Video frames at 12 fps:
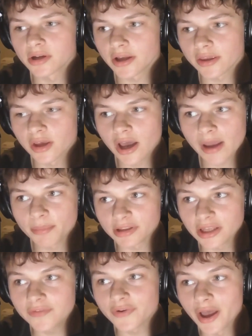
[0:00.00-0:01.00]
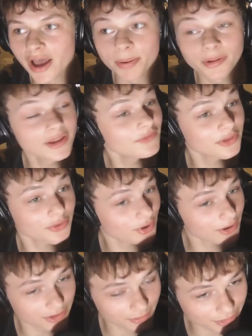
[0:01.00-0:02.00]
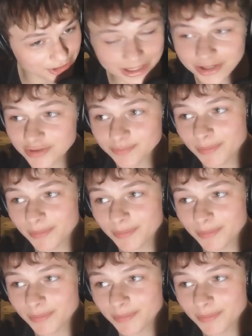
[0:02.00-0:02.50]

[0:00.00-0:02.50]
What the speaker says: like I believe that the percentage of